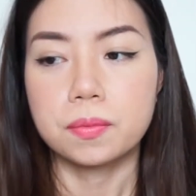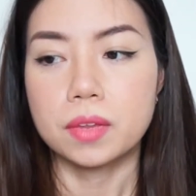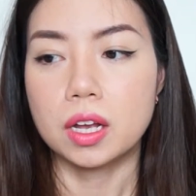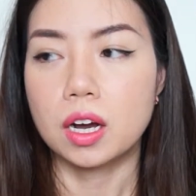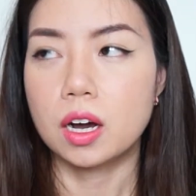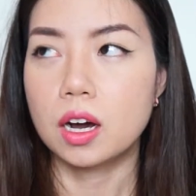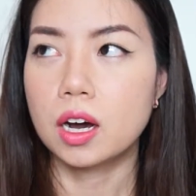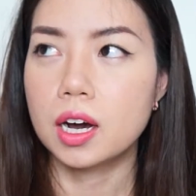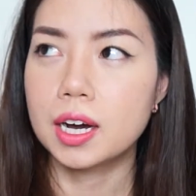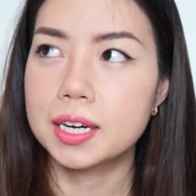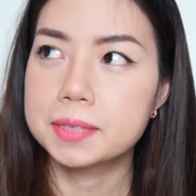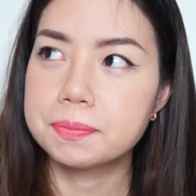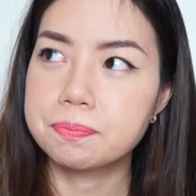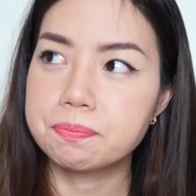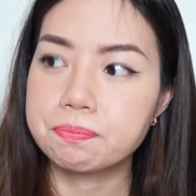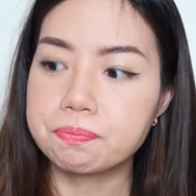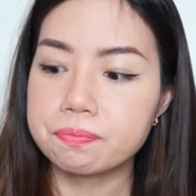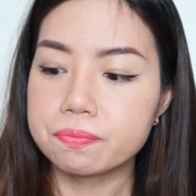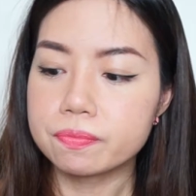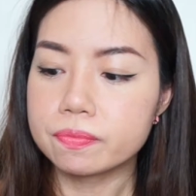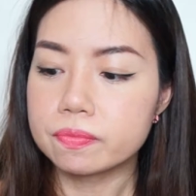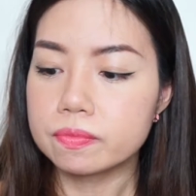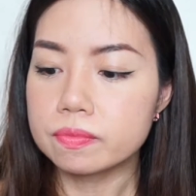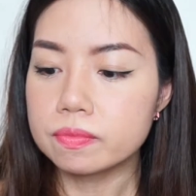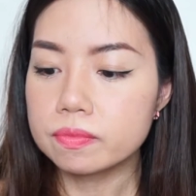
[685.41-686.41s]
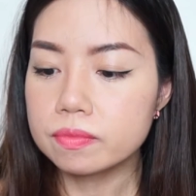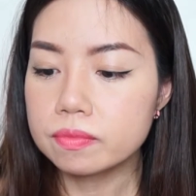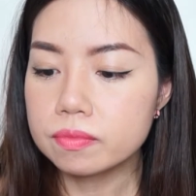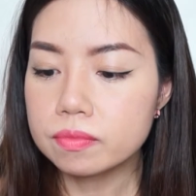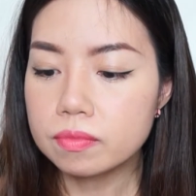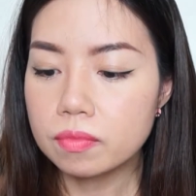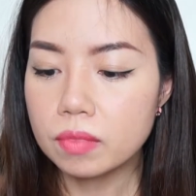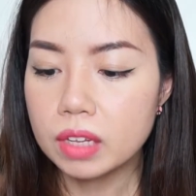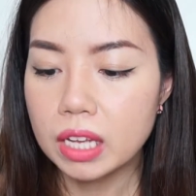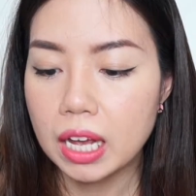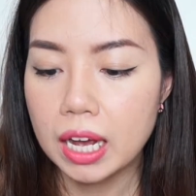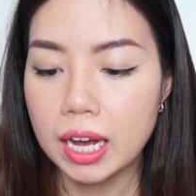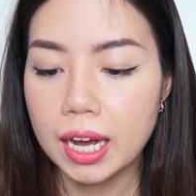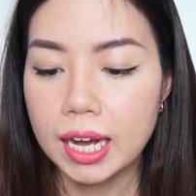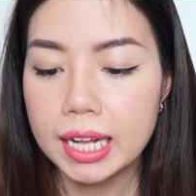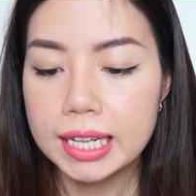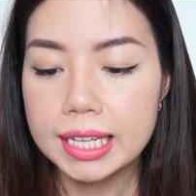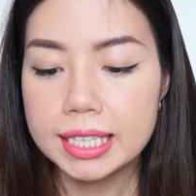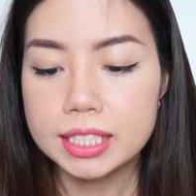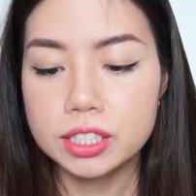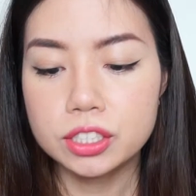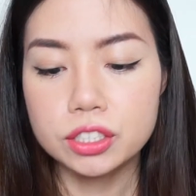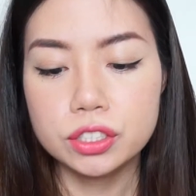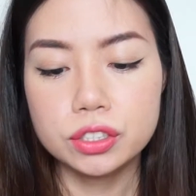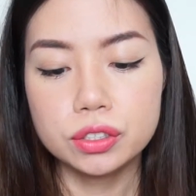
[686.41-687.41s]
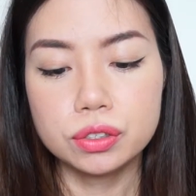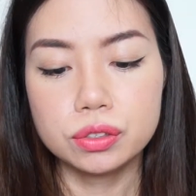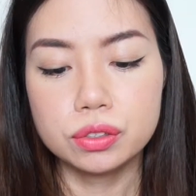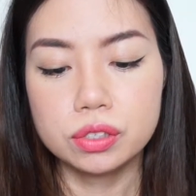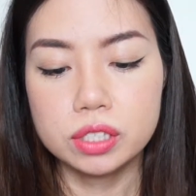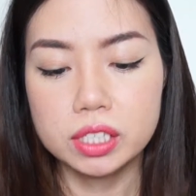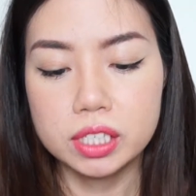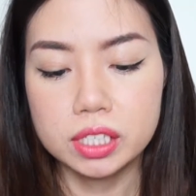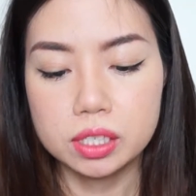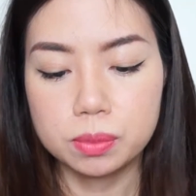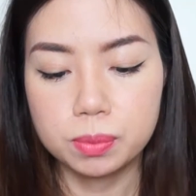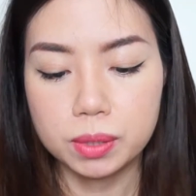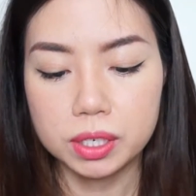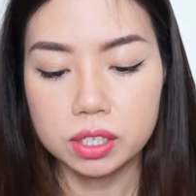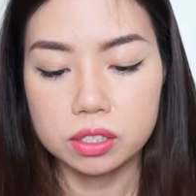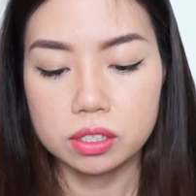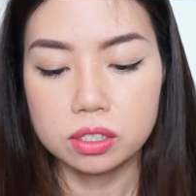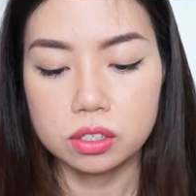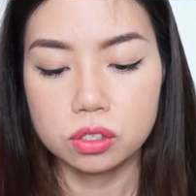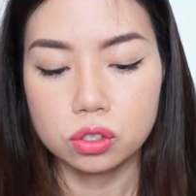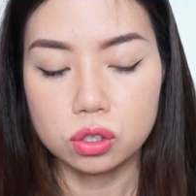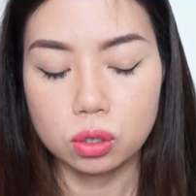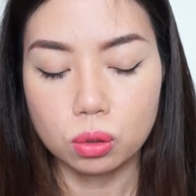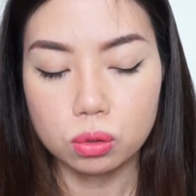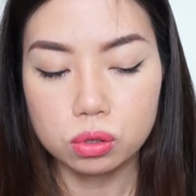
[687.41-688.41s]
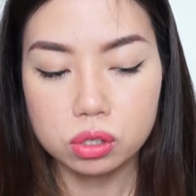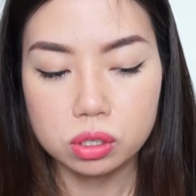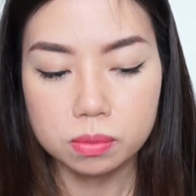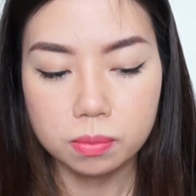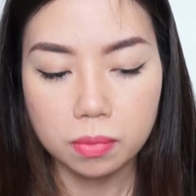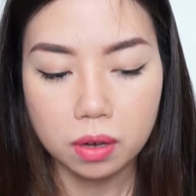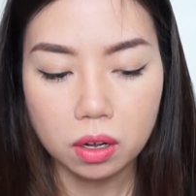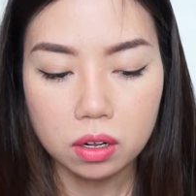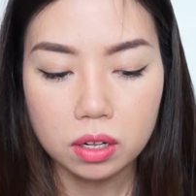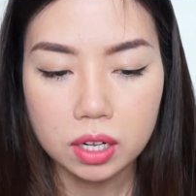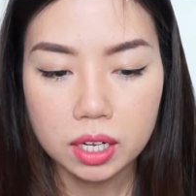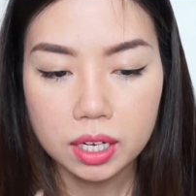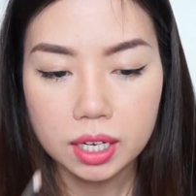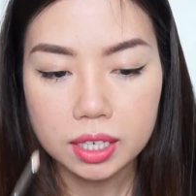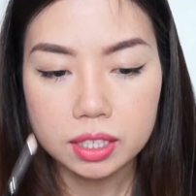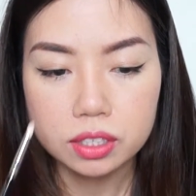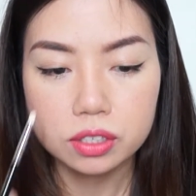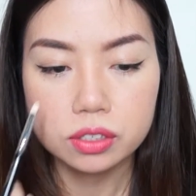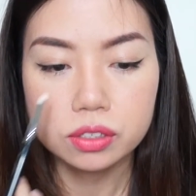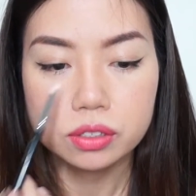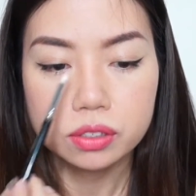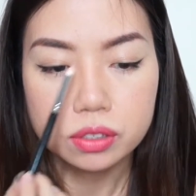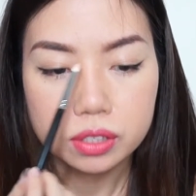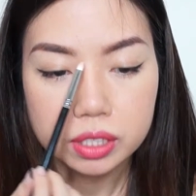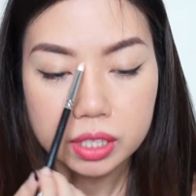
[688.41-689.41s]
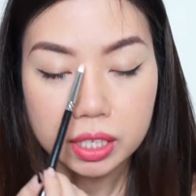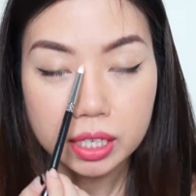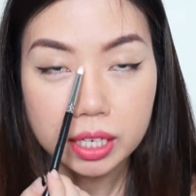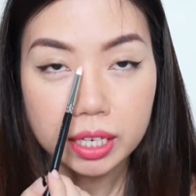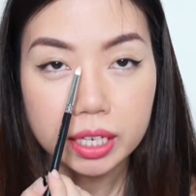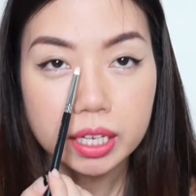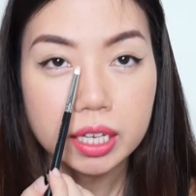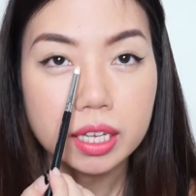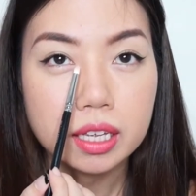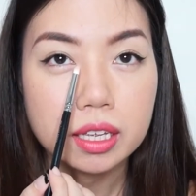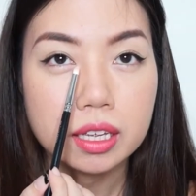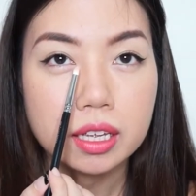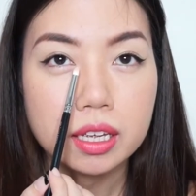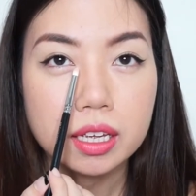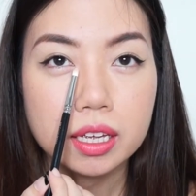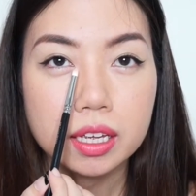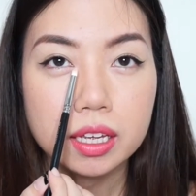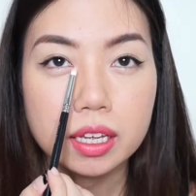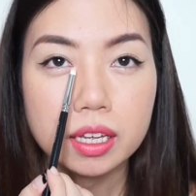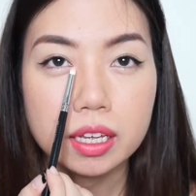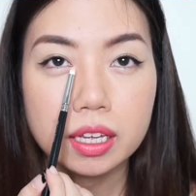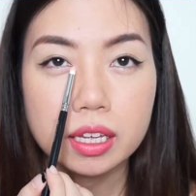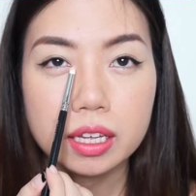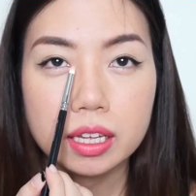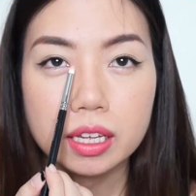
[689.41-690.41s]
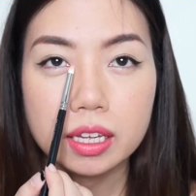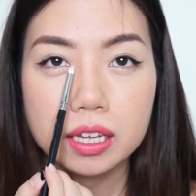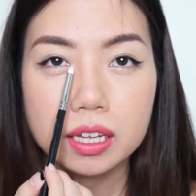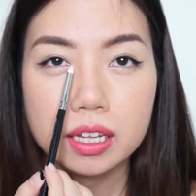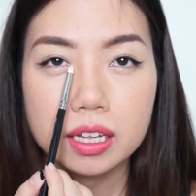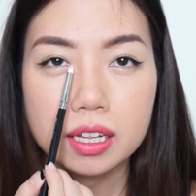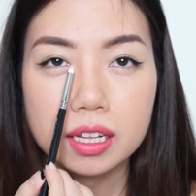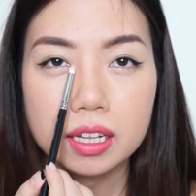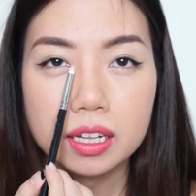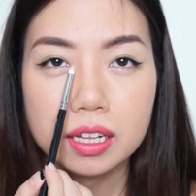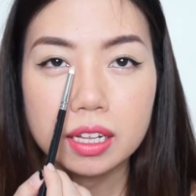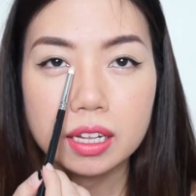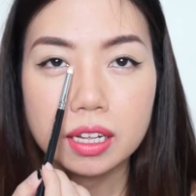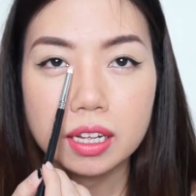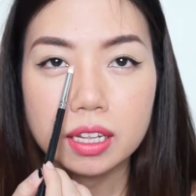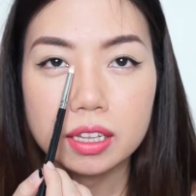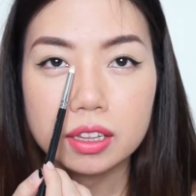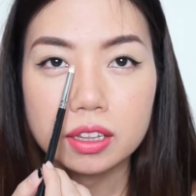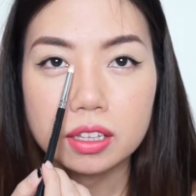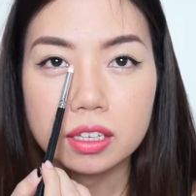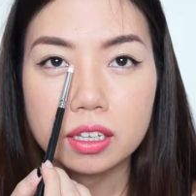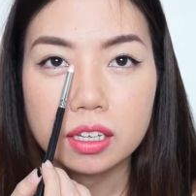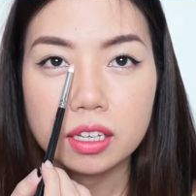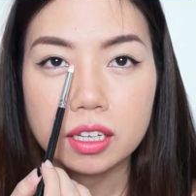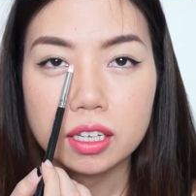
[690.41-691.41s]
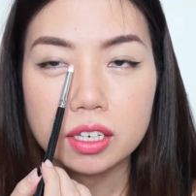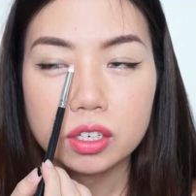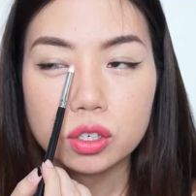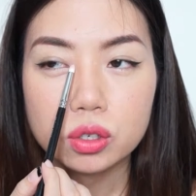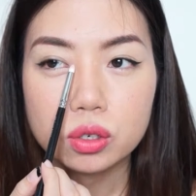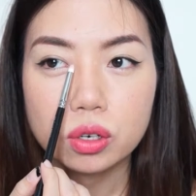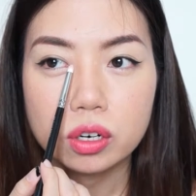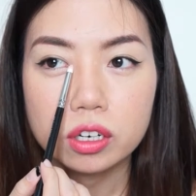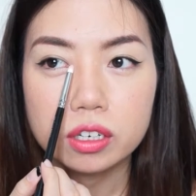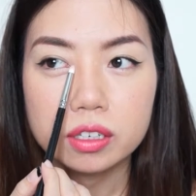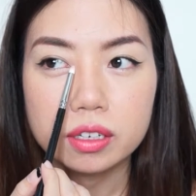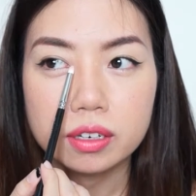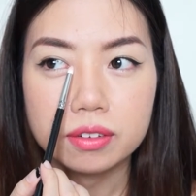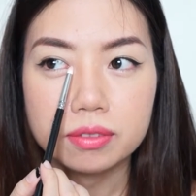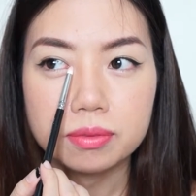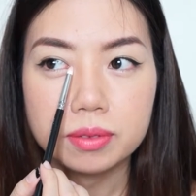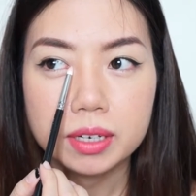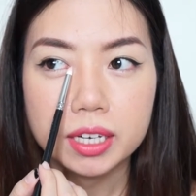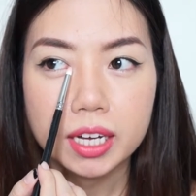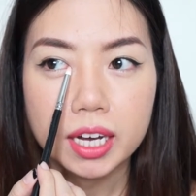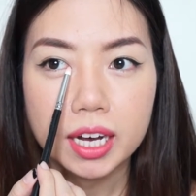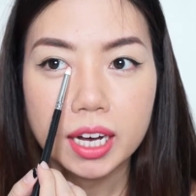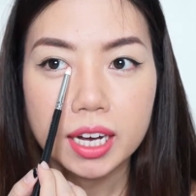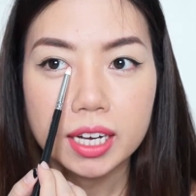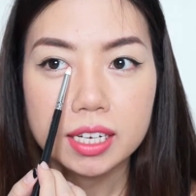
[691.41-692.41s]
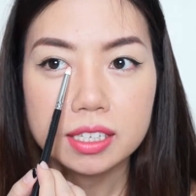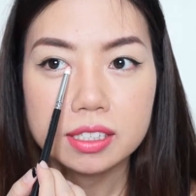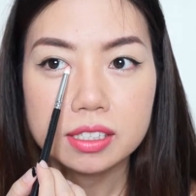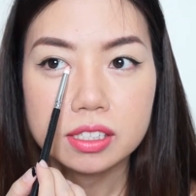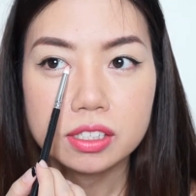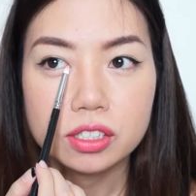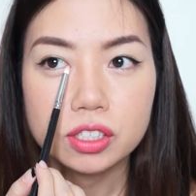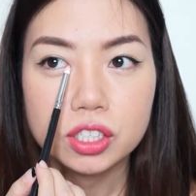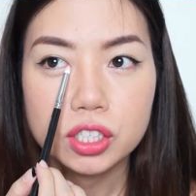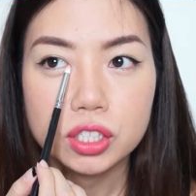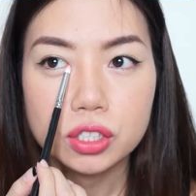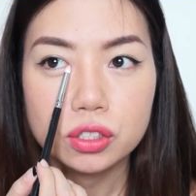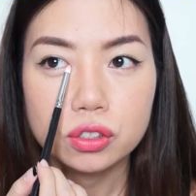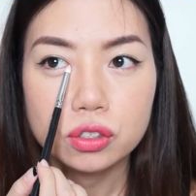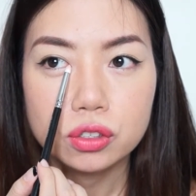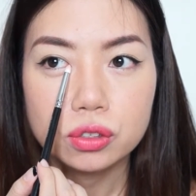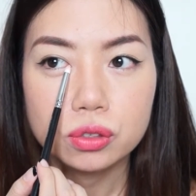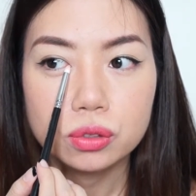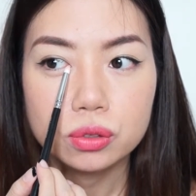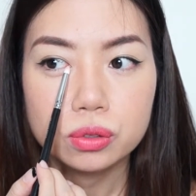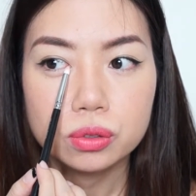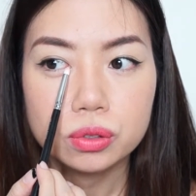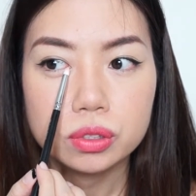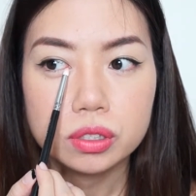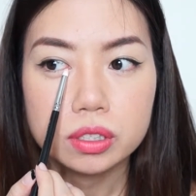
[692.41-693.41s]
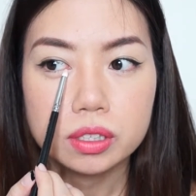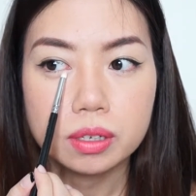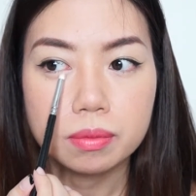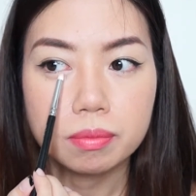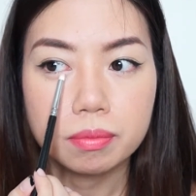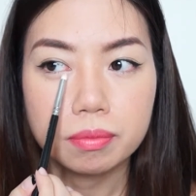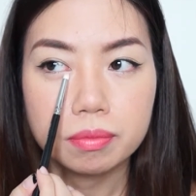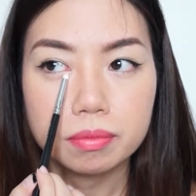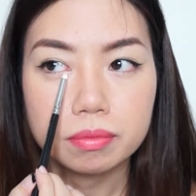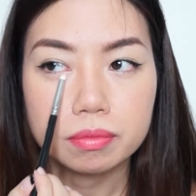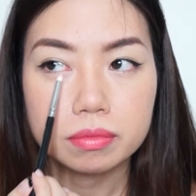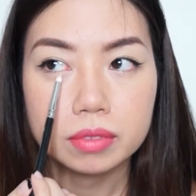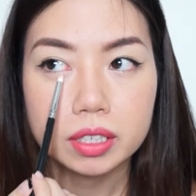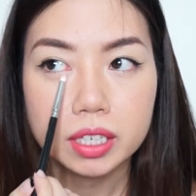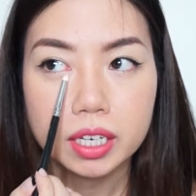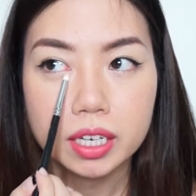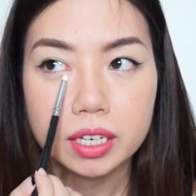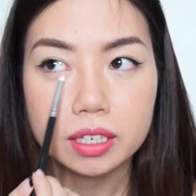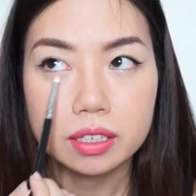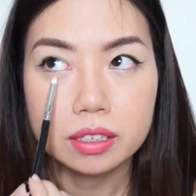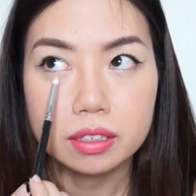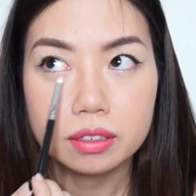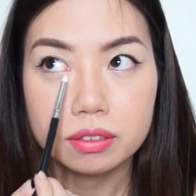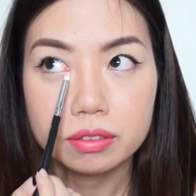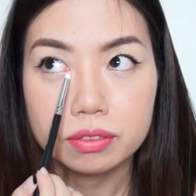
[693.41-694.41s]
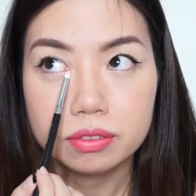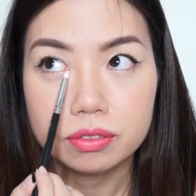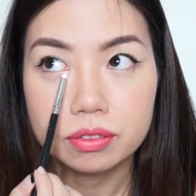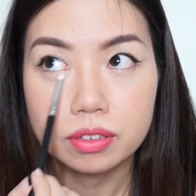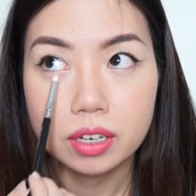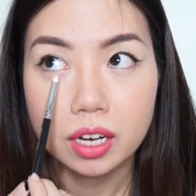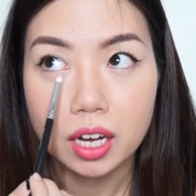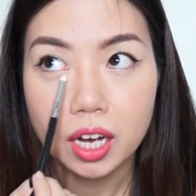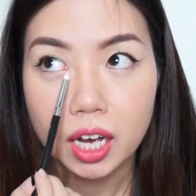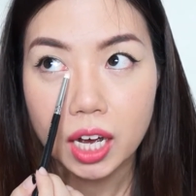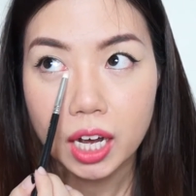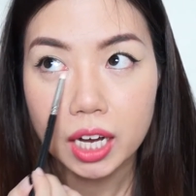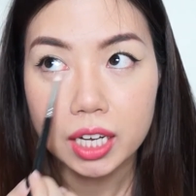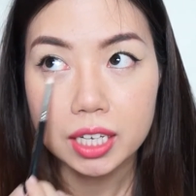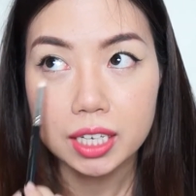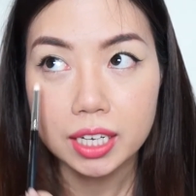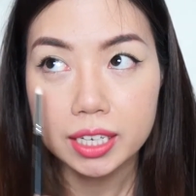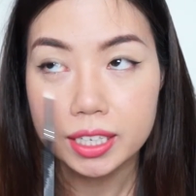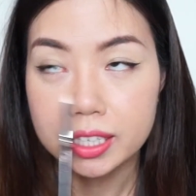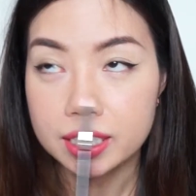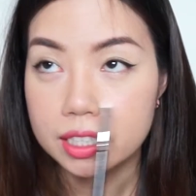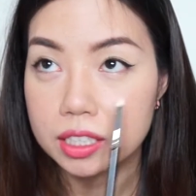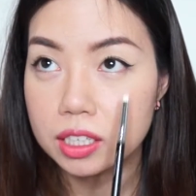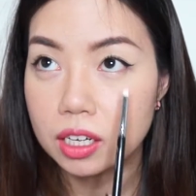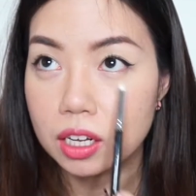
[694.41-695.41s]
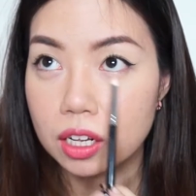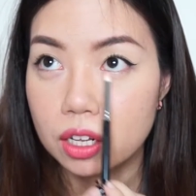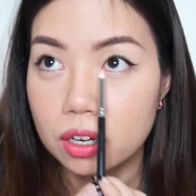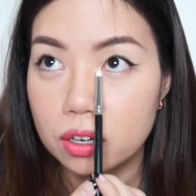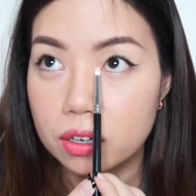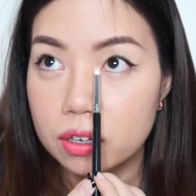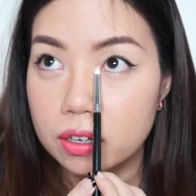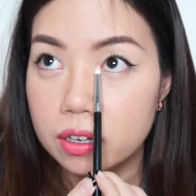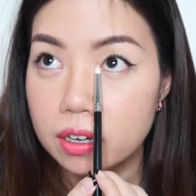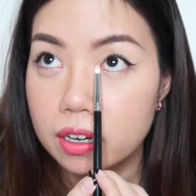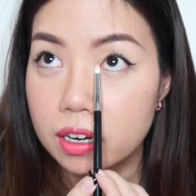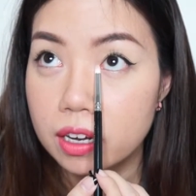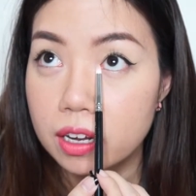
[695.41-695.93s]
I like to use this because it's so small. I like to use it like at the inner corner of my eyes to do some kind of highlighting color.